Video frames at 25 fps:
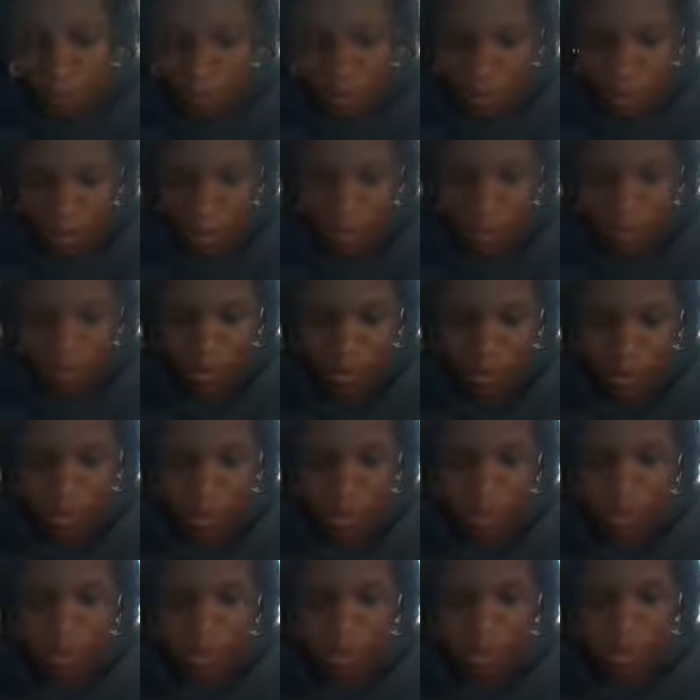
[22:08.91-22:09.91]
All right. So this
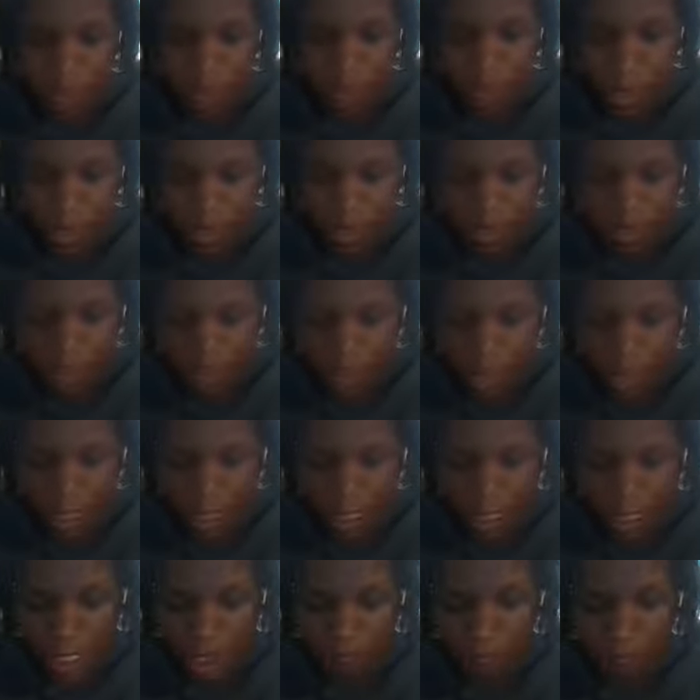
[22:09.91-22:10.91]
is a prayer,
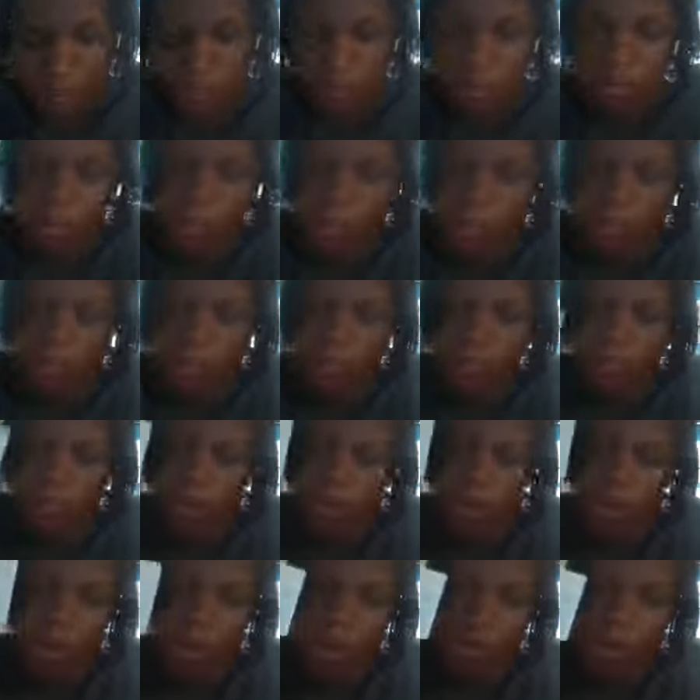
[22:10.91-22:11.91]
and I'm going to read the
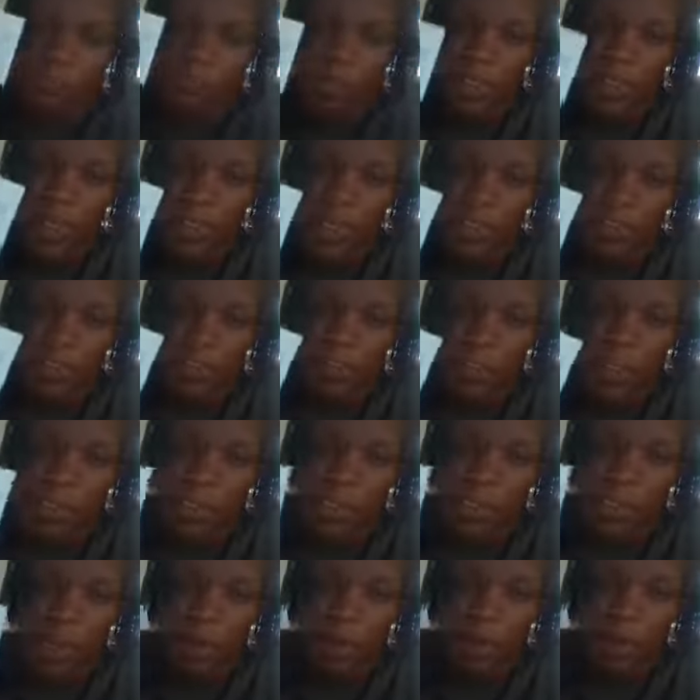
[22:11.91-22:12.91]
prayer off of here
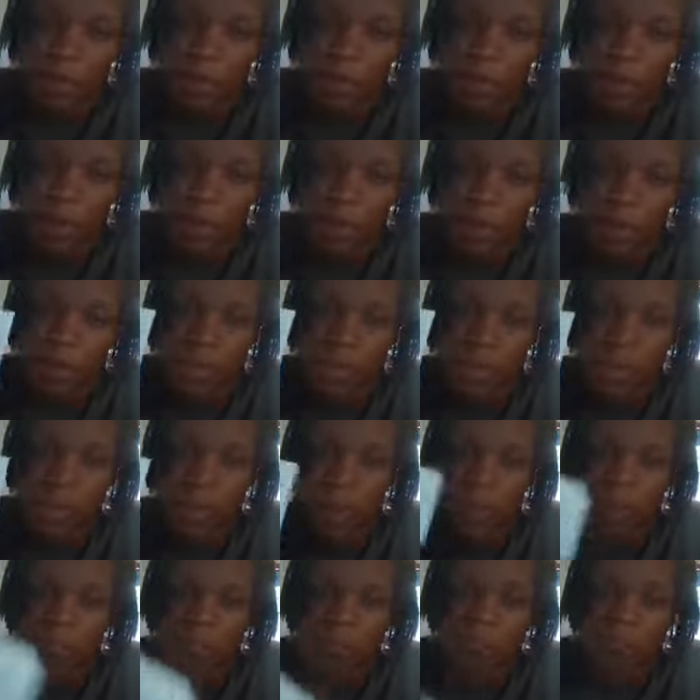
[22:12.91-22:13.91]
because I, I want you
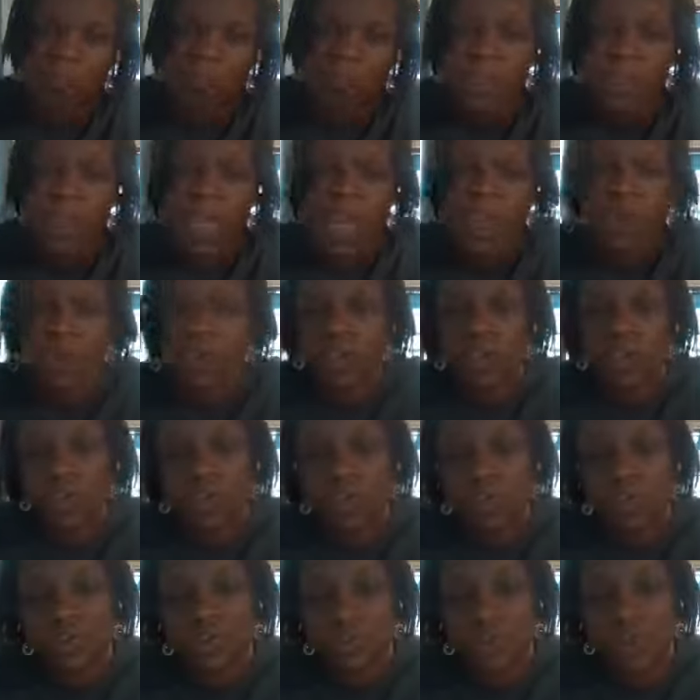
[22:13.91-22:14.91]
know I want
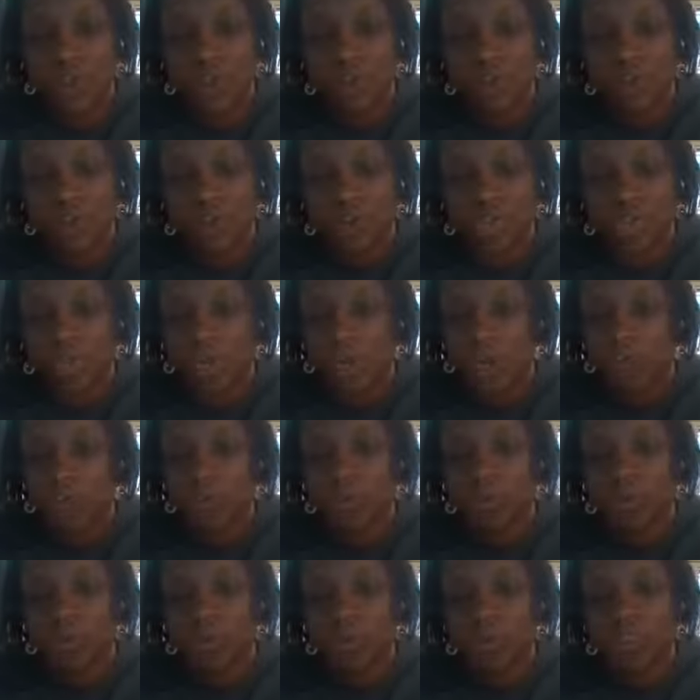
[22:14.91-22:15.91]
you to know that
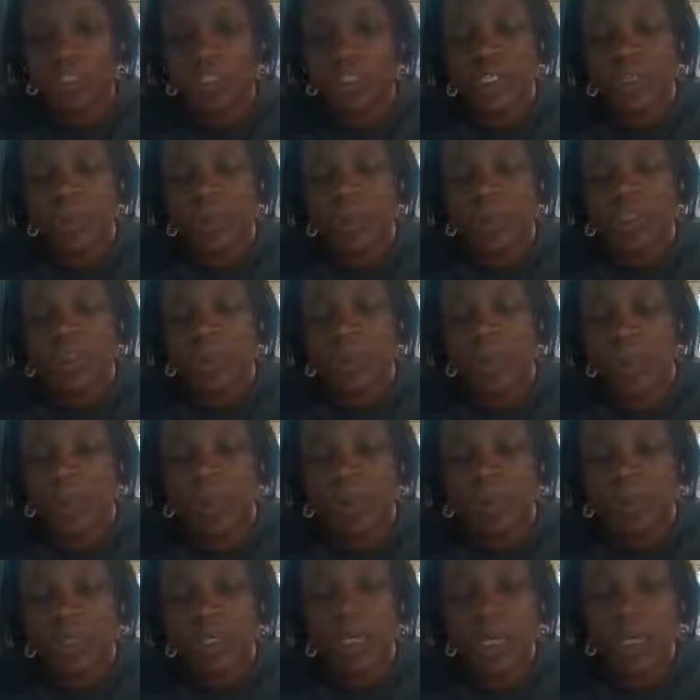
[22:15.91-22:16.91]
um, we, are serious
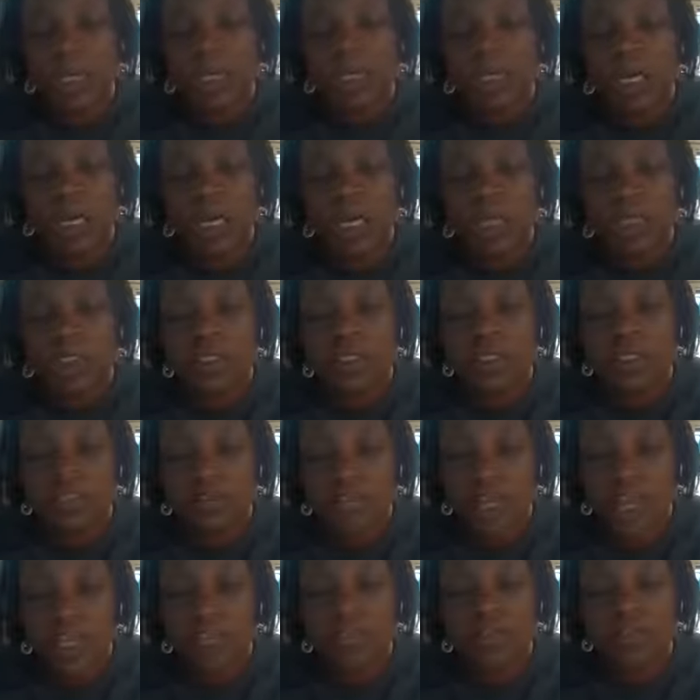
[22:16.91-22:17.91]
about uh,
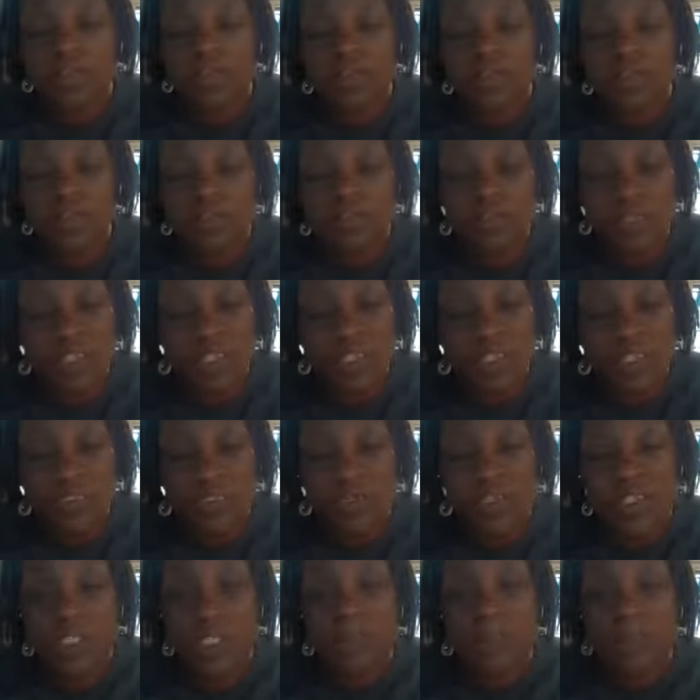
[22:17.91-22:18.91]
evangelism. We're
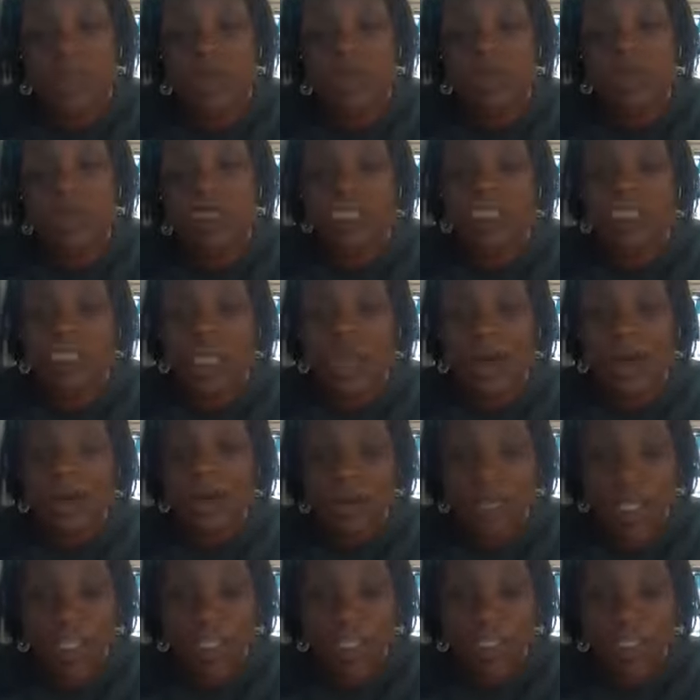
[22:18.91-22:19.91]
serious about
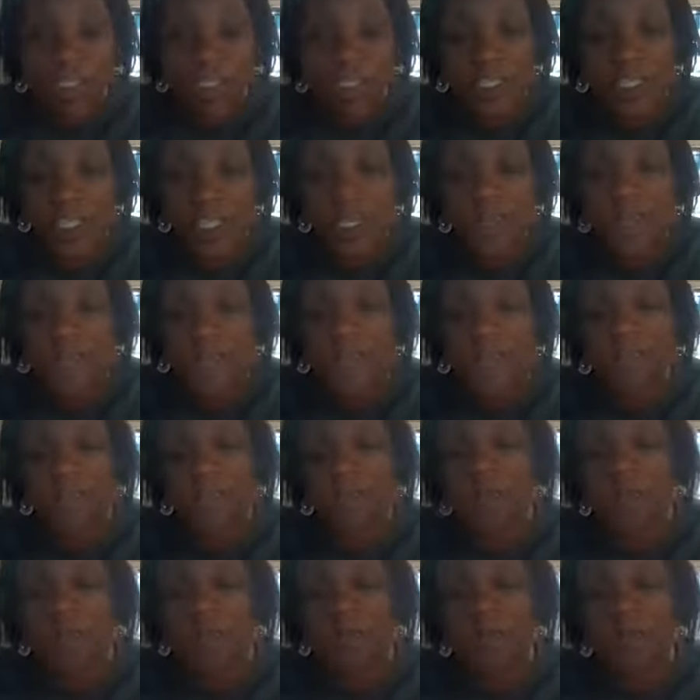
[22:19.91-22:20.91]
salvation here at
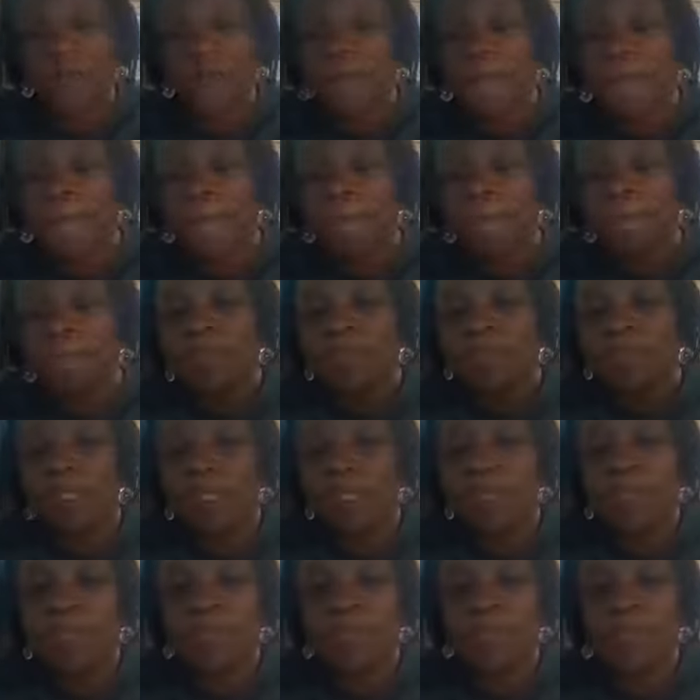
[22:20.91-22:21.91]
Tell the World,
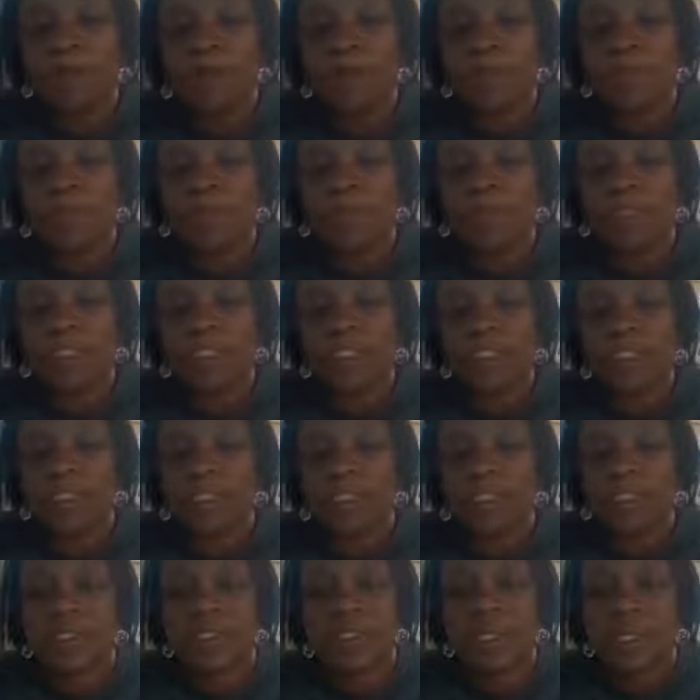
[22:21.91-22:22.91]
and um,
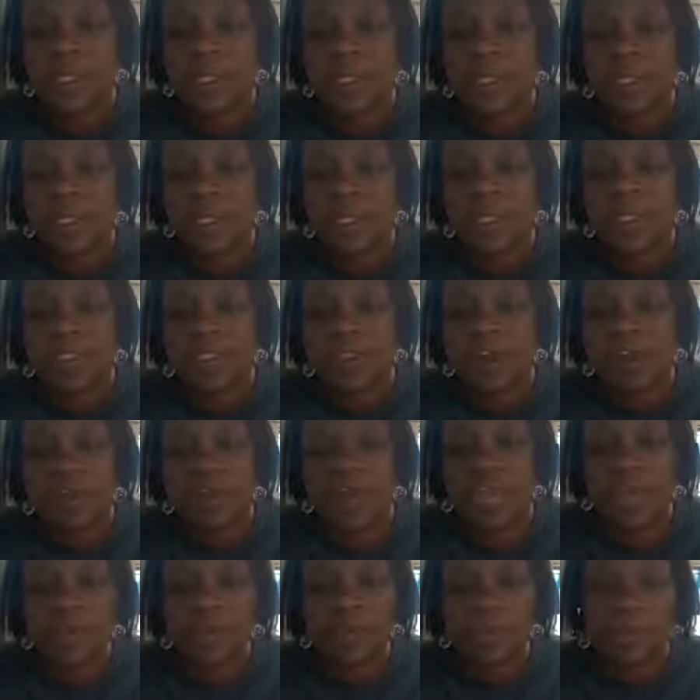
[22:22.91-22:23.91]
it's it's no
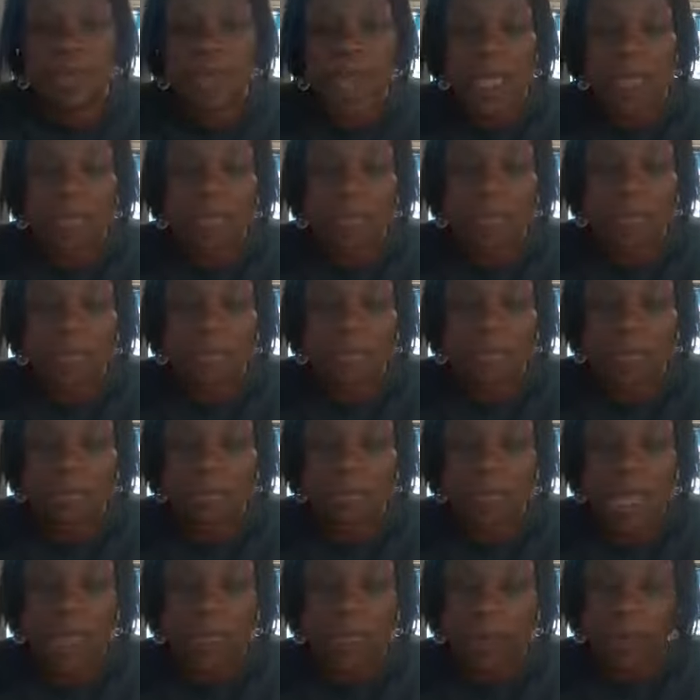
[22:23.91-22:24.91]
laughing matter.
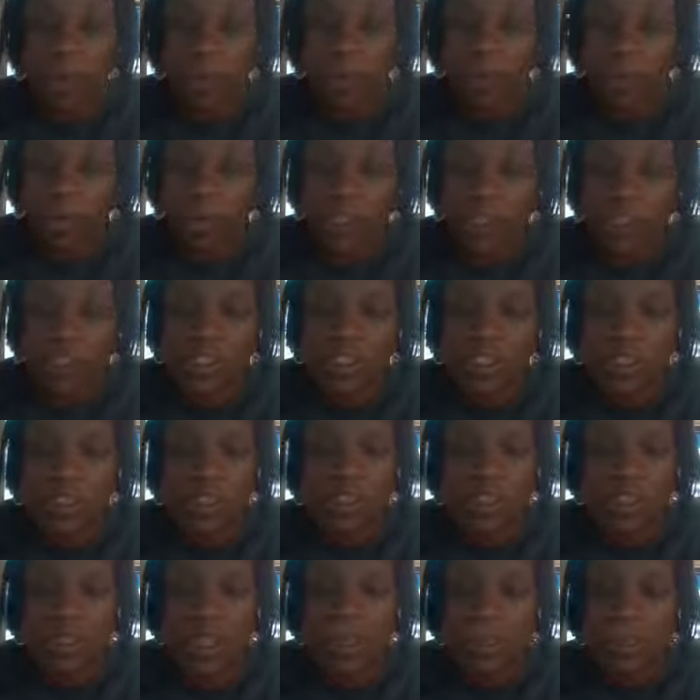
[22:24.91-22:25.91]
I try to witness
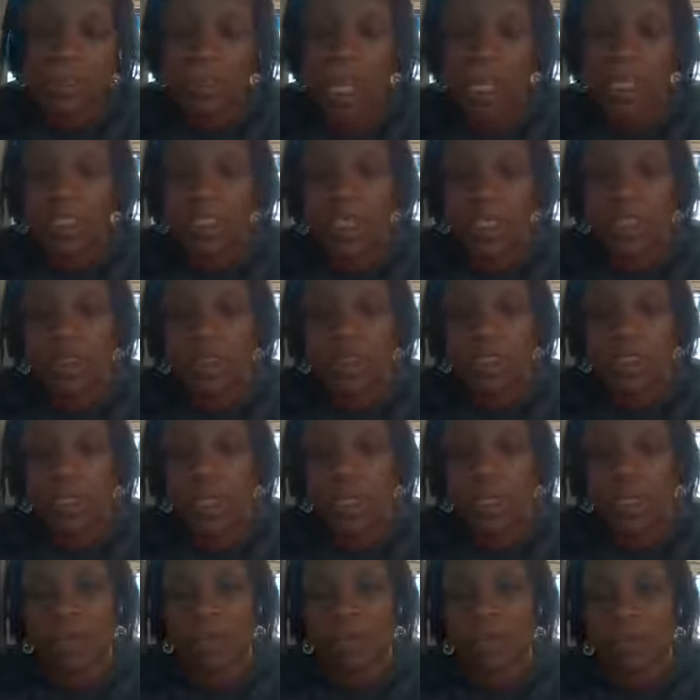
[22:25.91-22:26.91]
to somebody every
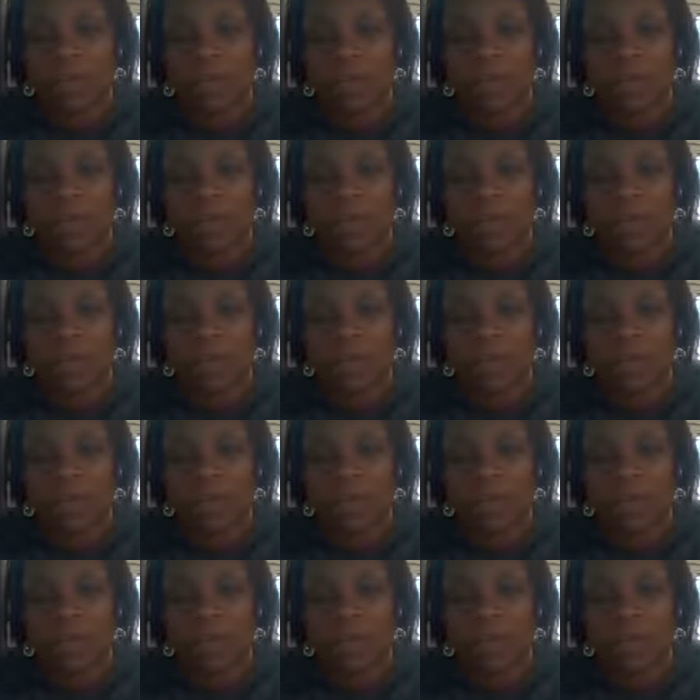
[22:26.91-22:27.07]
day.